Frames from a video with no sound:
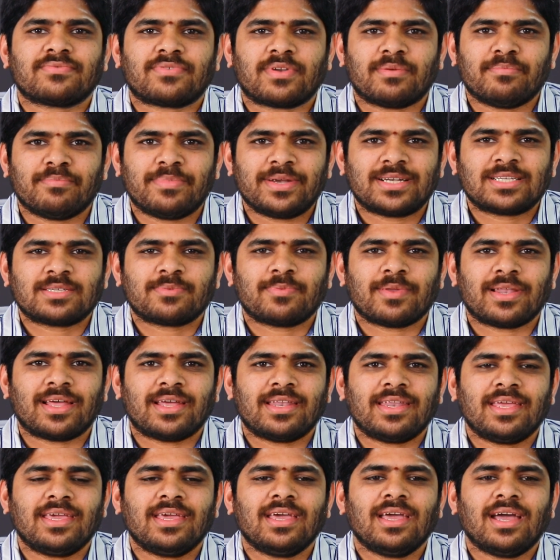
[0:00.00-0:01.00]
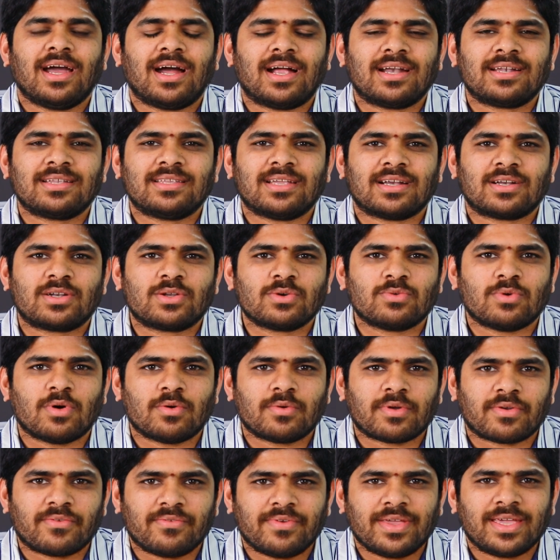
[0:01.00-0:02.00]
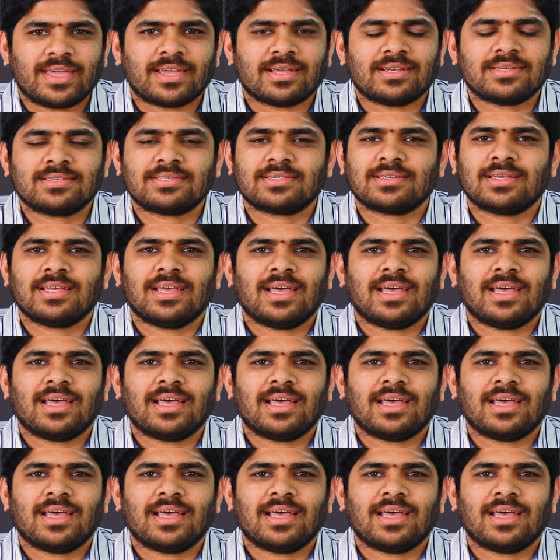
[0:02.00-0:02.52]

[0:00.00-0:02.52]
from bits pilani and that too over weekends